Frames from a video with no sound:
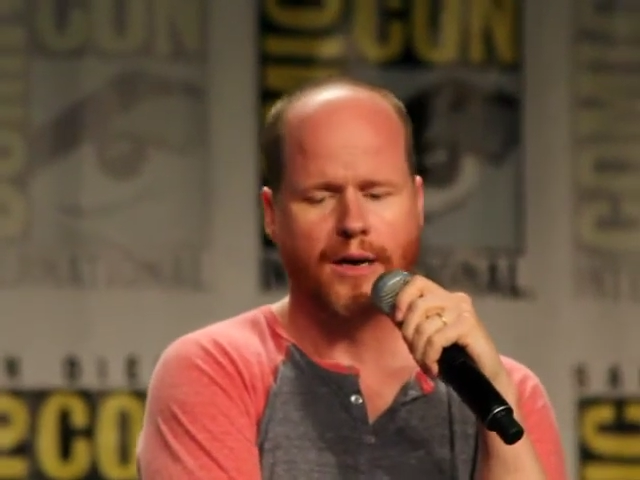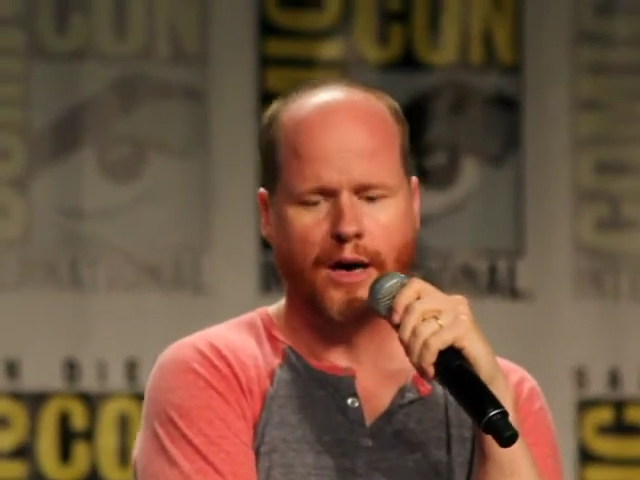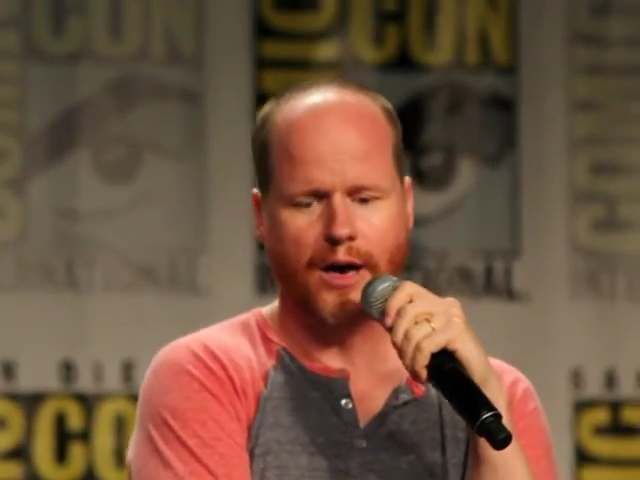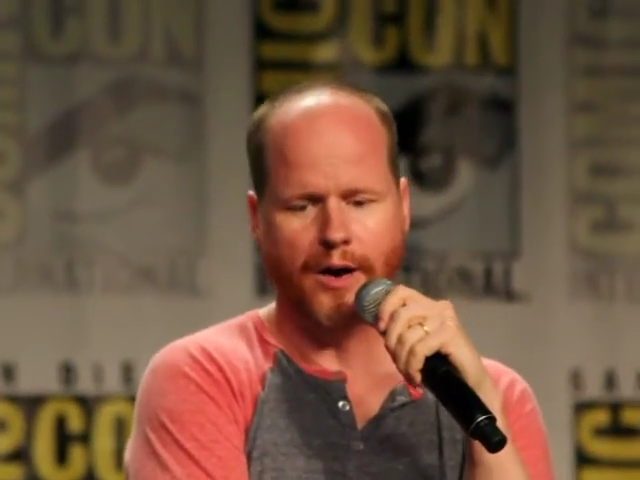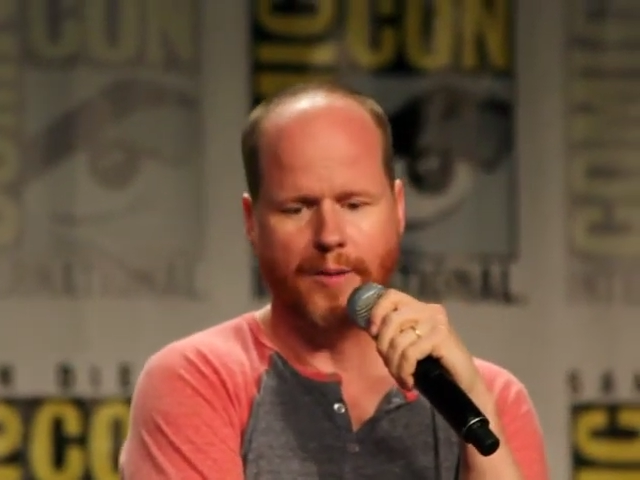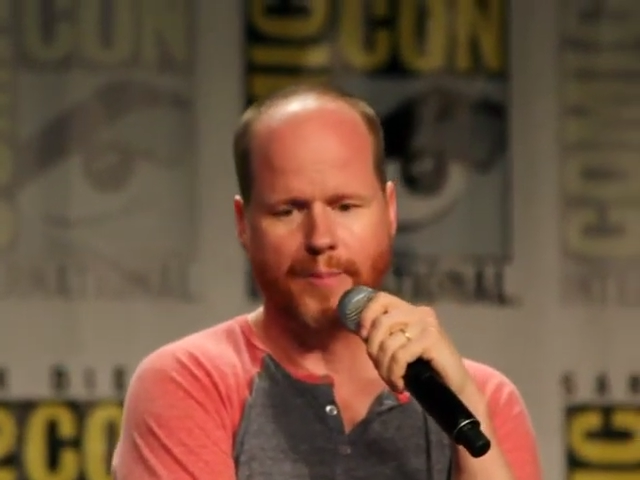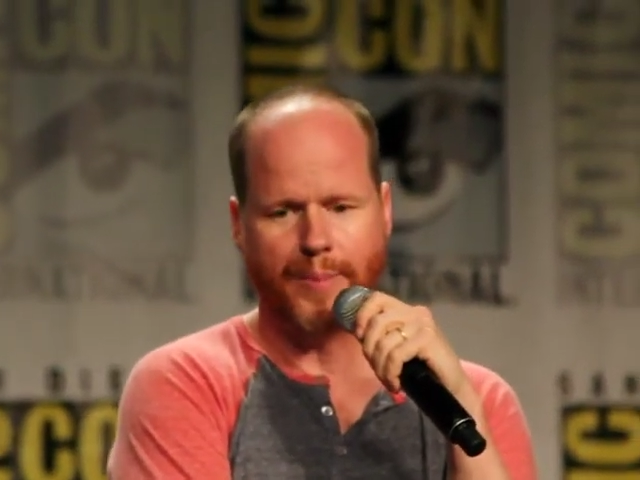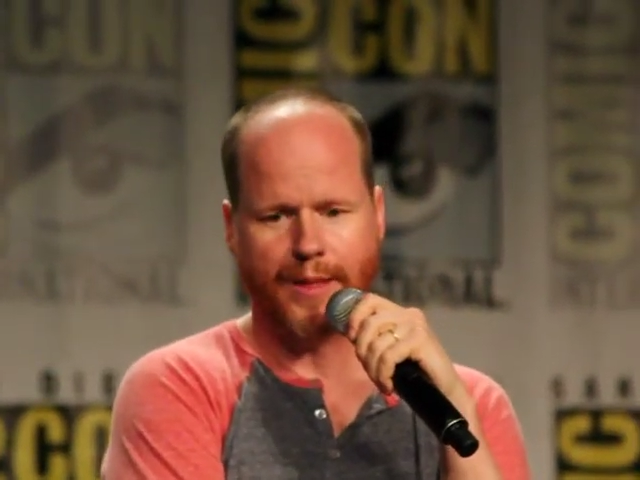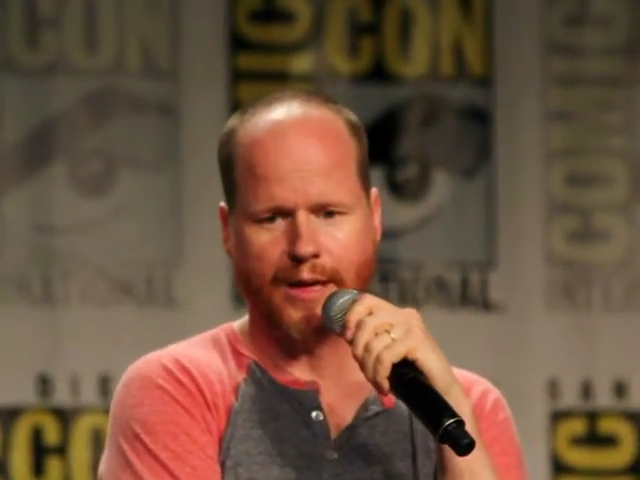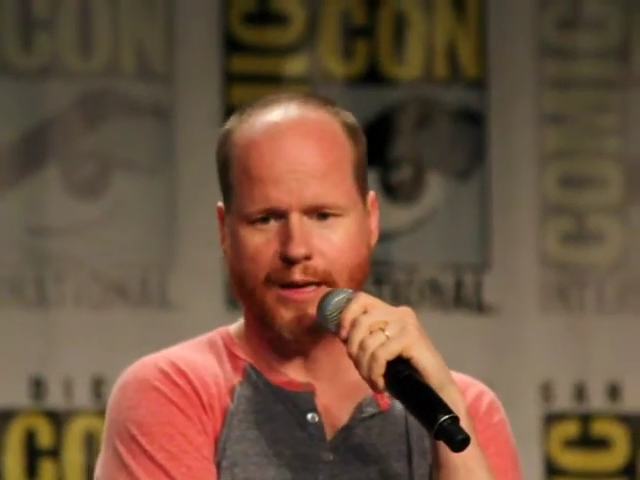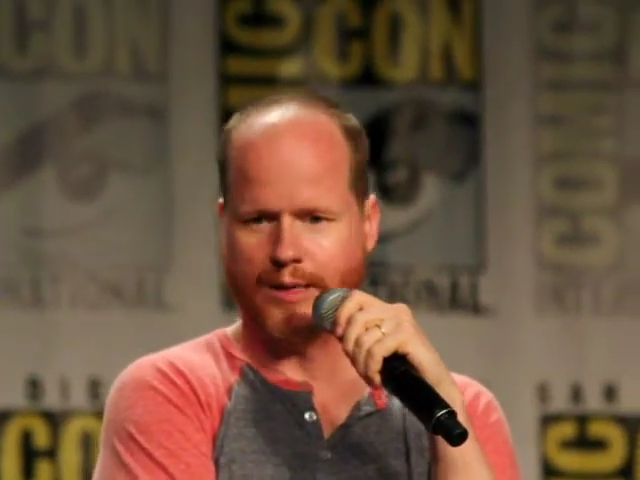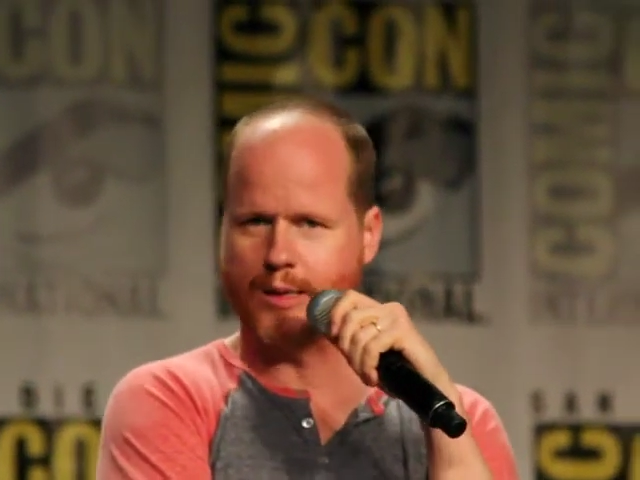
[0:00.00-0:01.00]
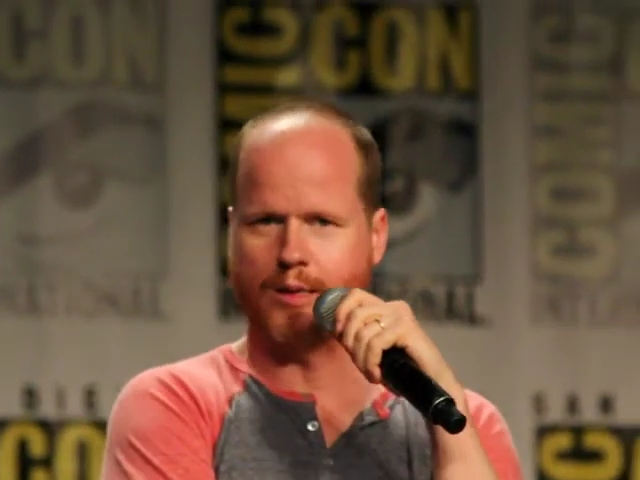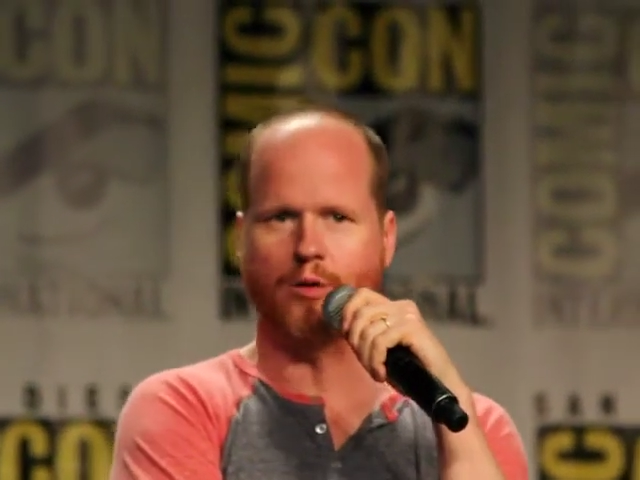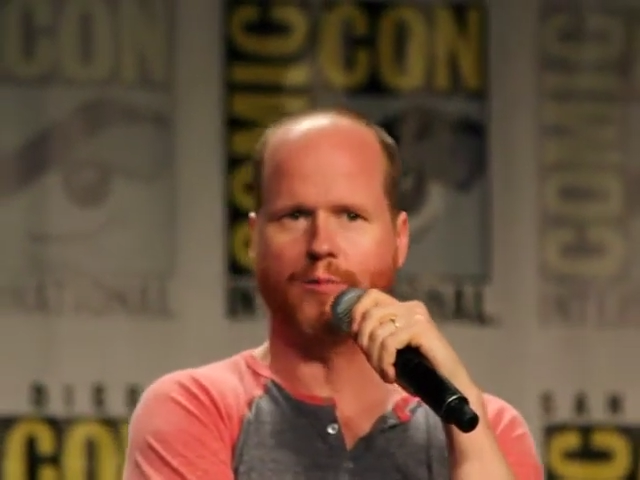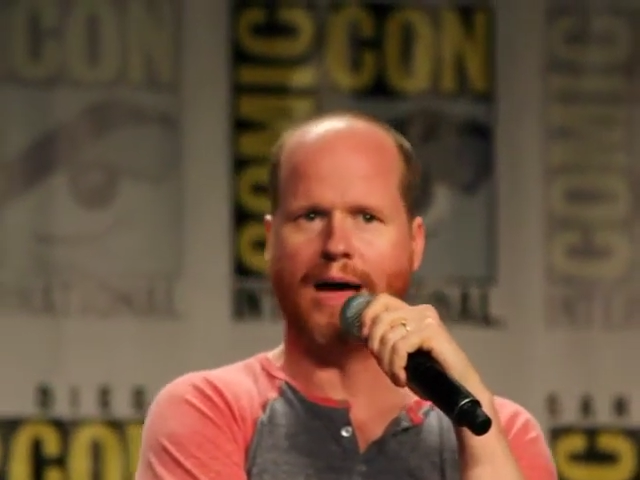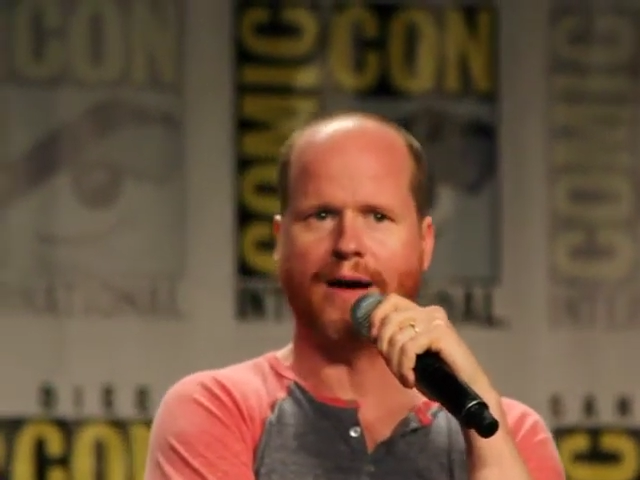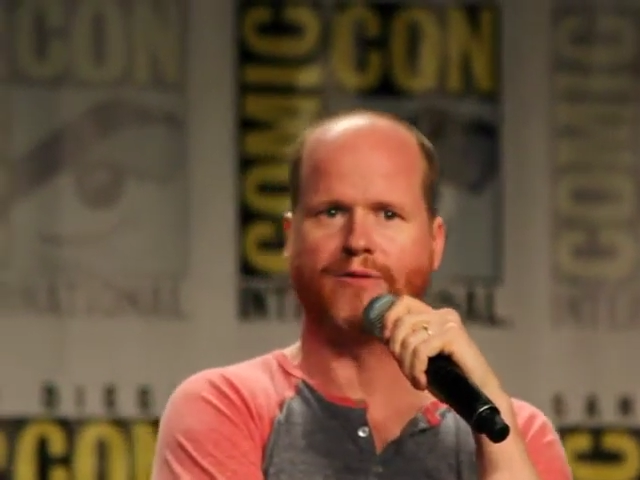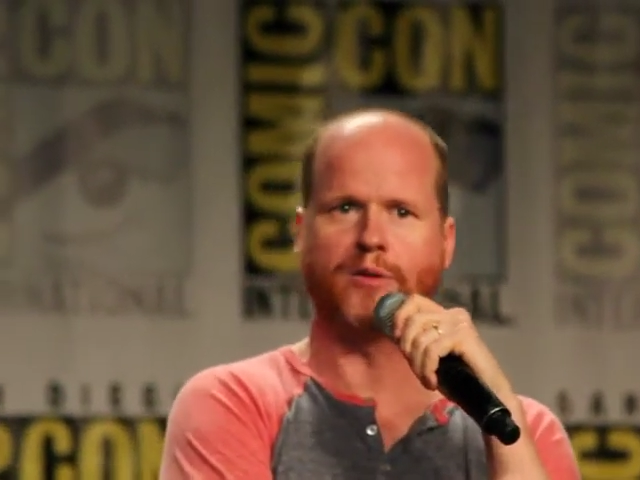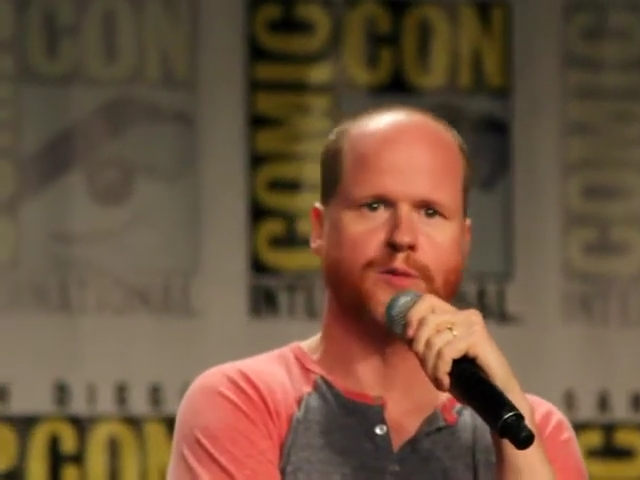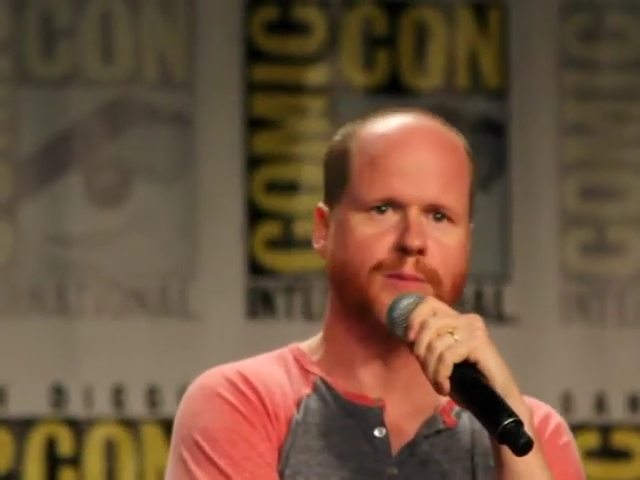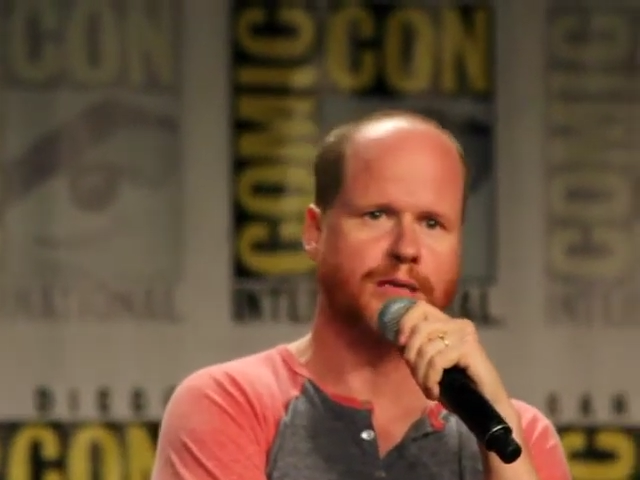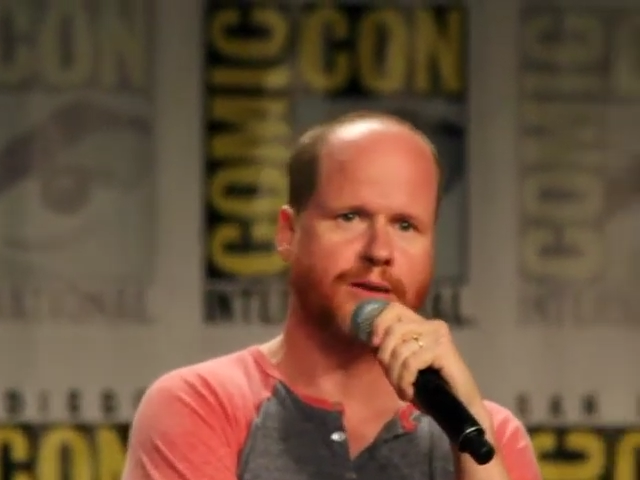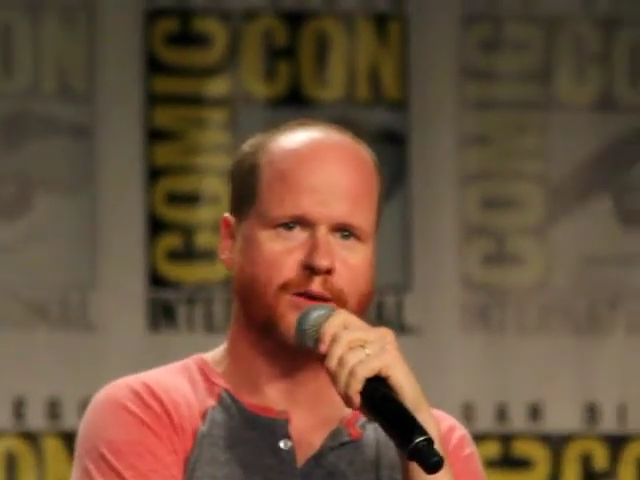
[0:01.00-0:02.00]
It still
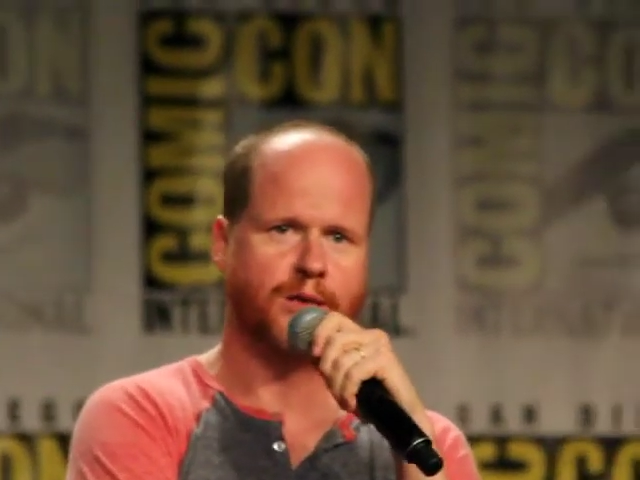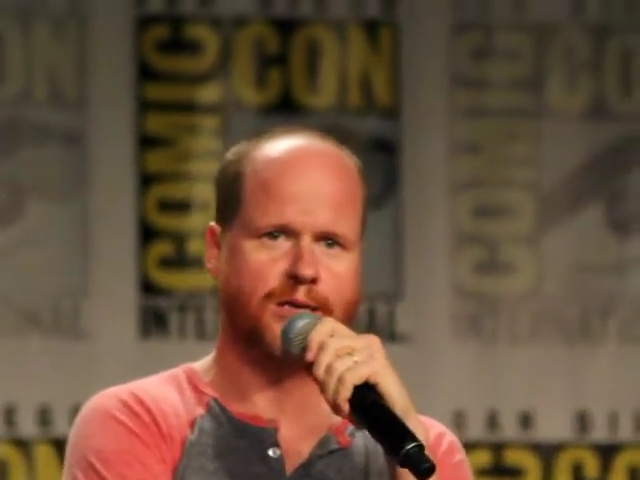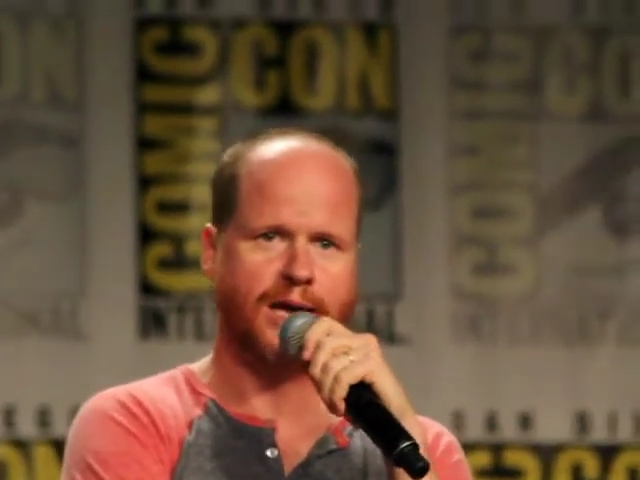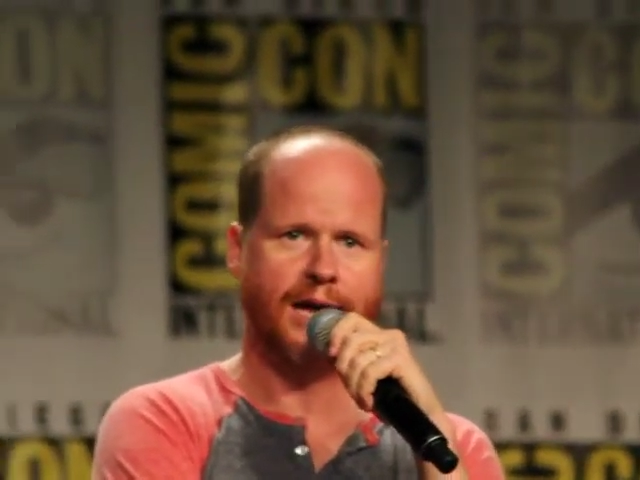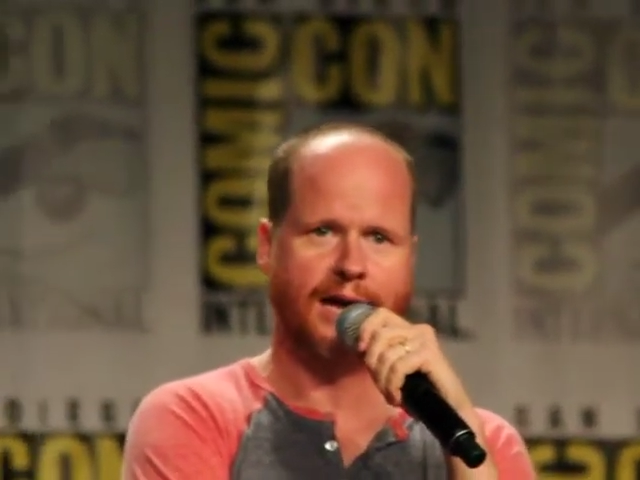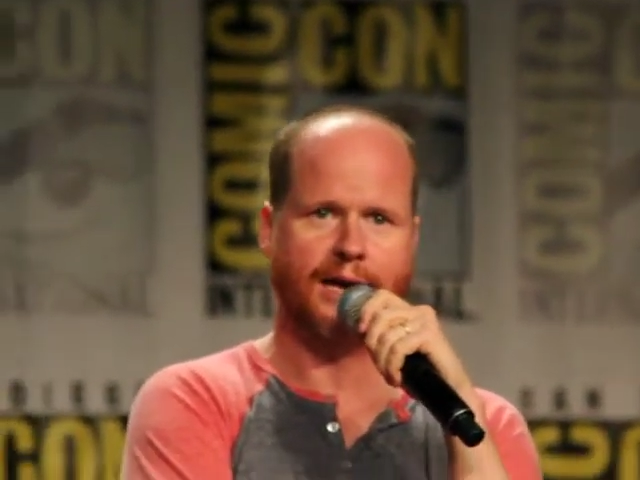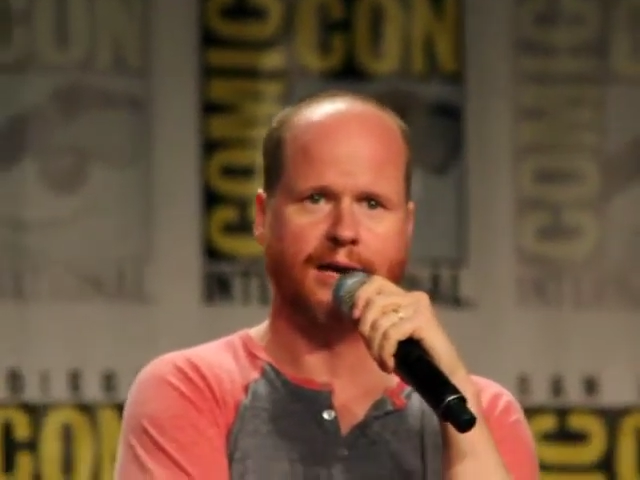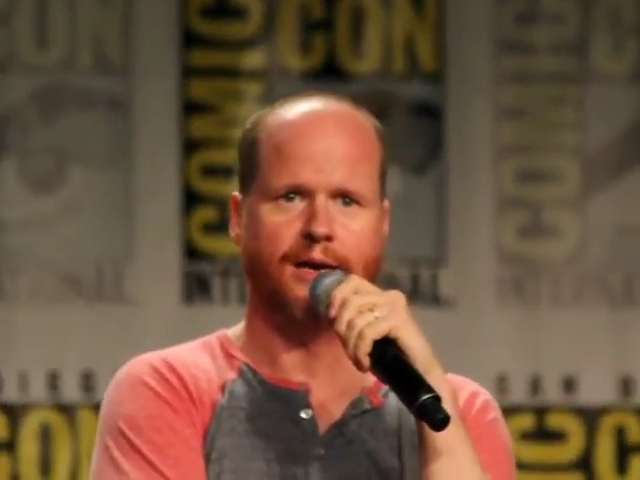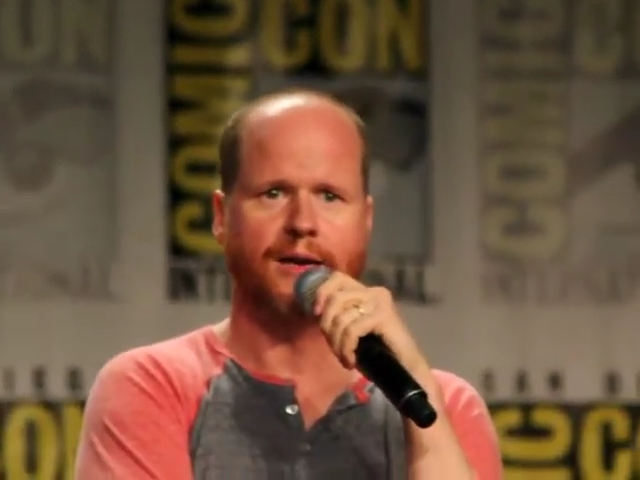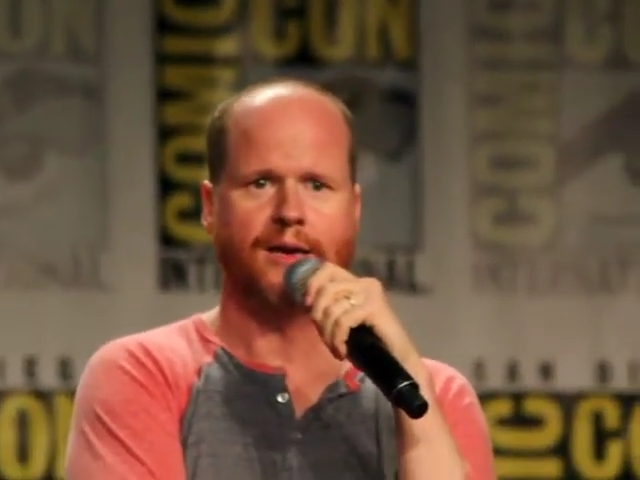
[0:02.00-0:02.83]
baffles me to this day.